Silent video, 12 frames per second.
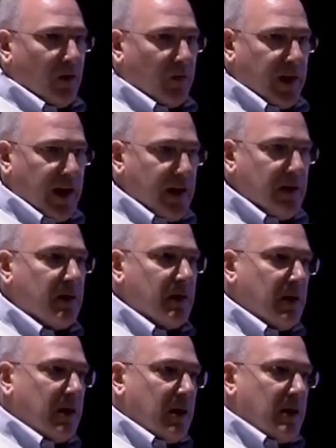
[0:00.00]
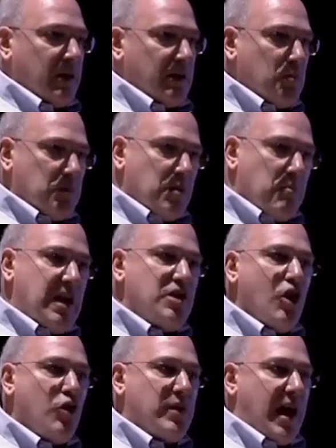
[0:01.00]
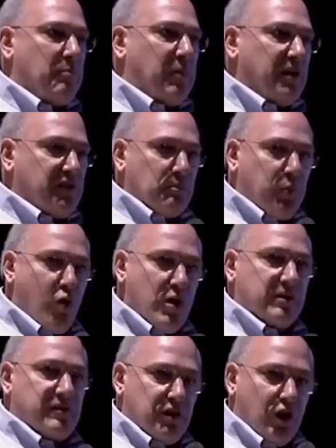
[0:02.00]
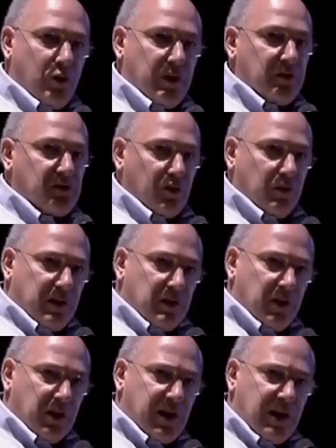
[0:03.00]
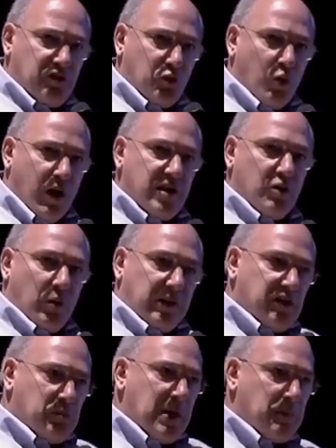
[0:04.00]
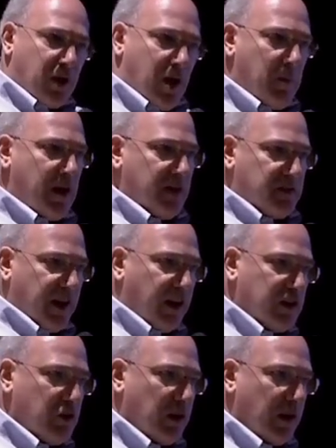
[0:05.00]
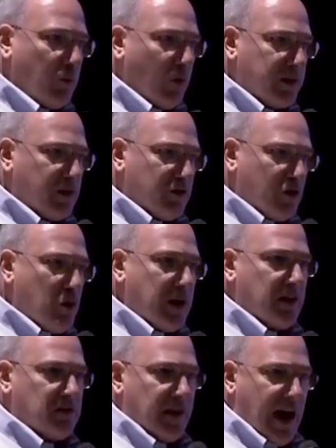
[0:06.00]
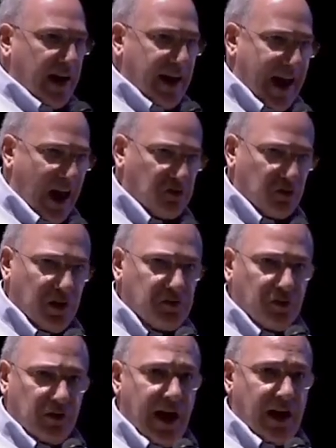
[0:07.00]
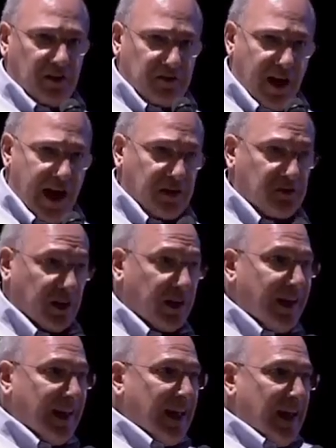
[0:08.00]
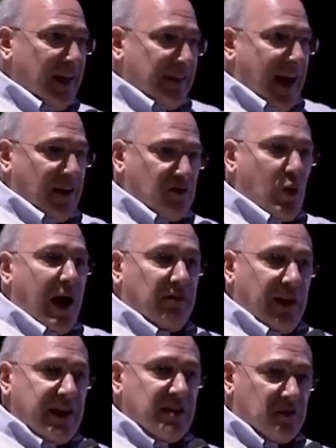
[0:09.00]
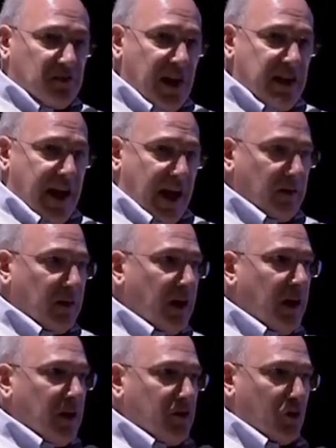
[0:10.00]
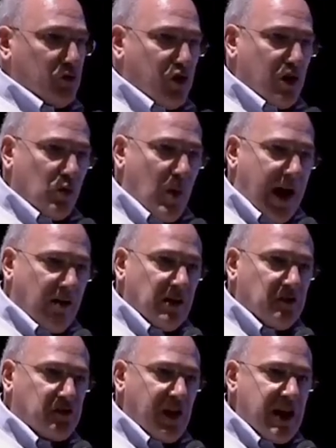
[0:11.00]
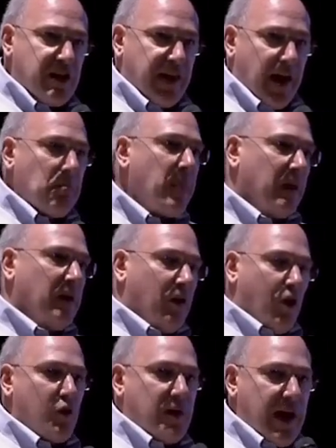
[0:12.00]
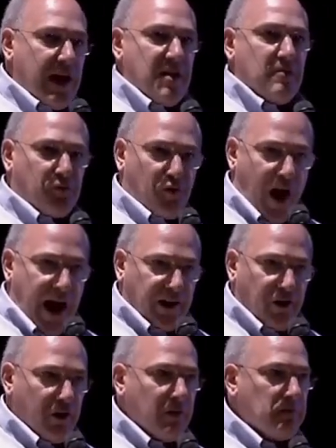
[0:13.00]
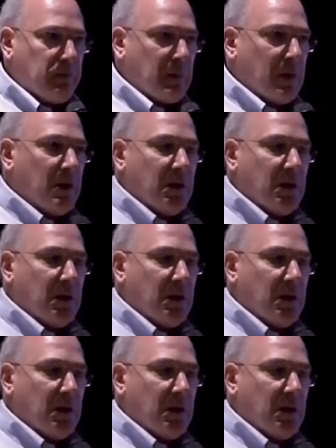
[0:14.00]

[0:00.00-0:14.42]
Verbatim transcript: Okay? You, you may know that, but it's important to know this so in case you wonder when these people come in and tell you that what they're doing is not hazardous or not toxic, that's how they can say that. So turn around and say to them, okay, fracker,